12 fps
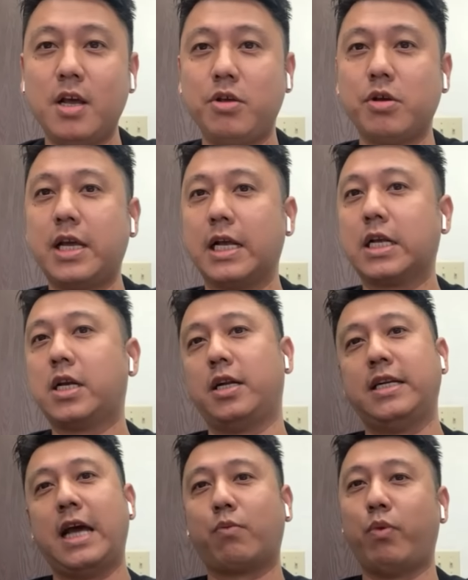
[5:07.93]
You can
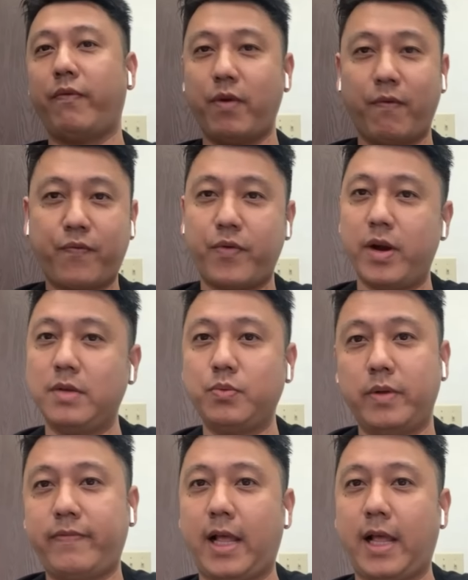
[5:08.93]
connect with your friend with